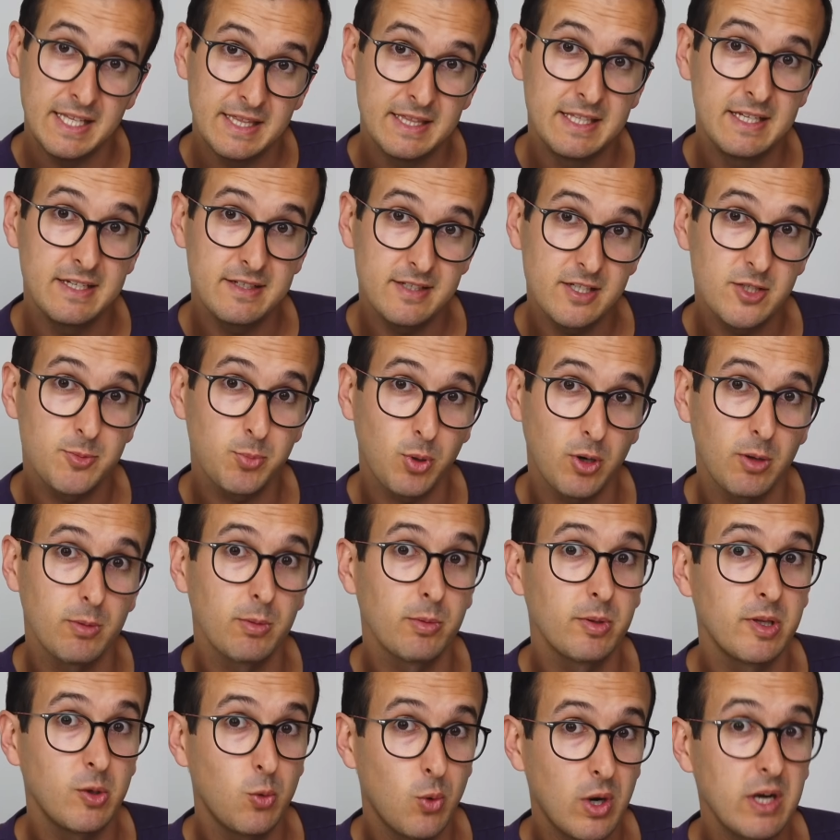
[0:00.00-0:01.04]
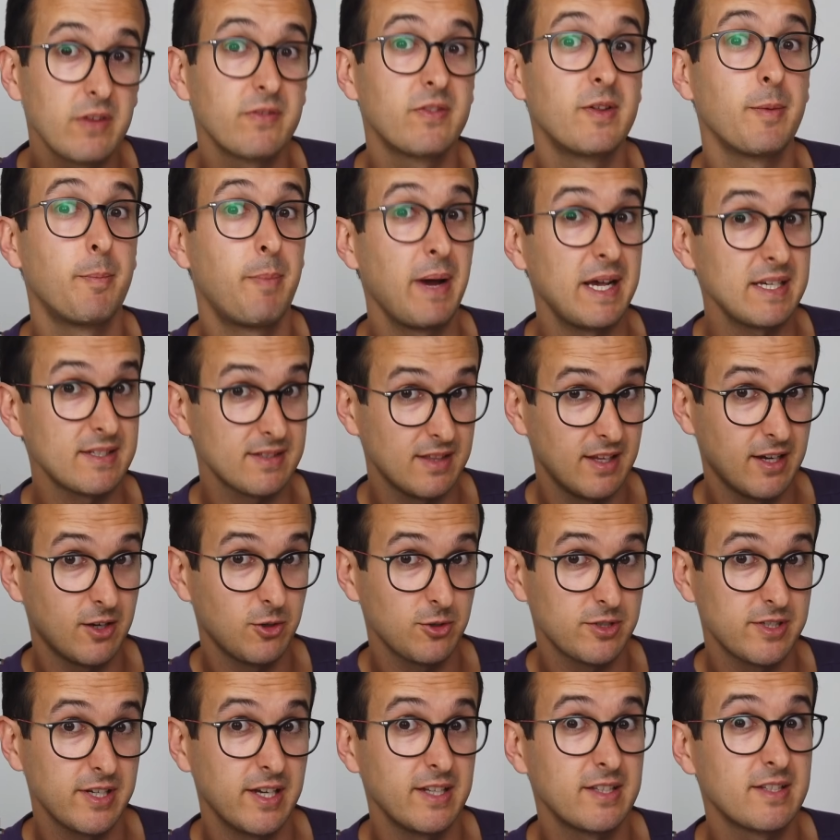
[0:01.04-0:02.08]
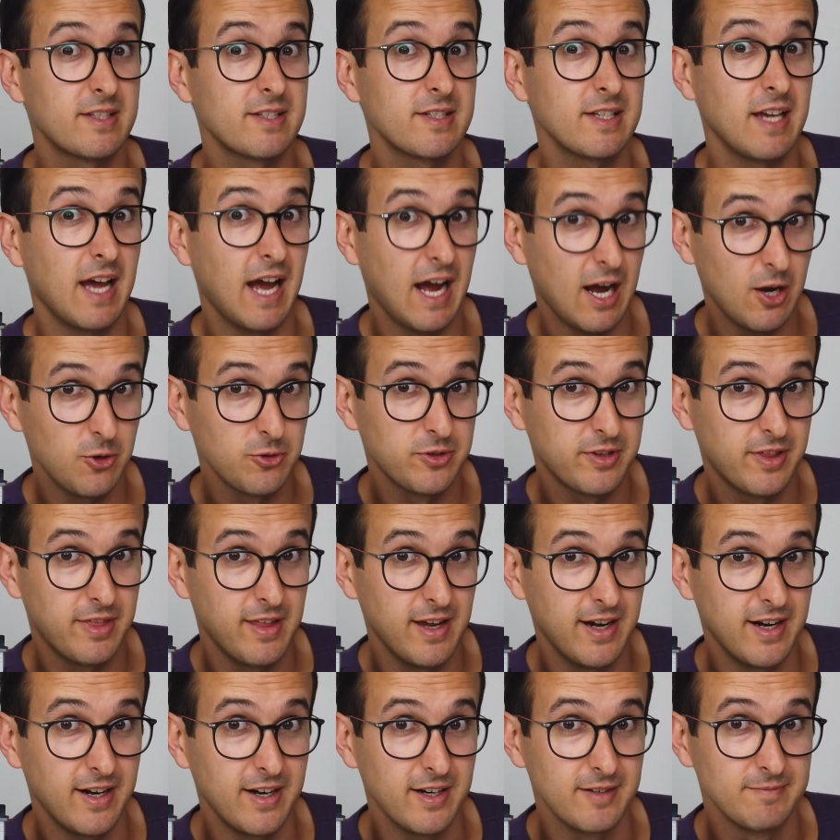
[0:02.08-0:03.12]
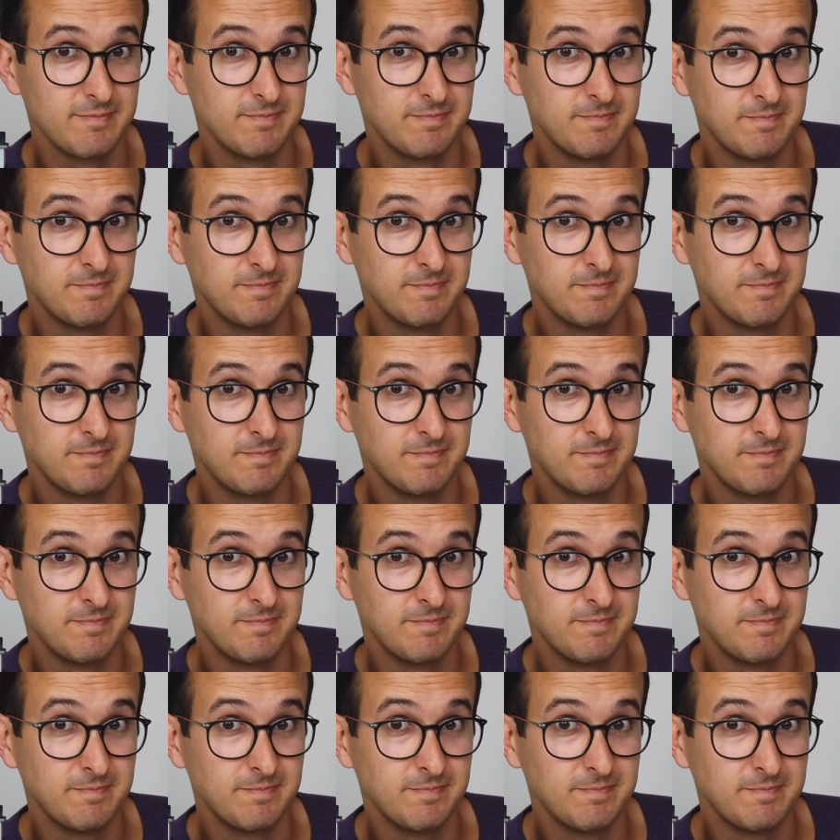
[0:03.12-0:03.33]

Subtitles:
this is probably one of the best LEGO sets out there.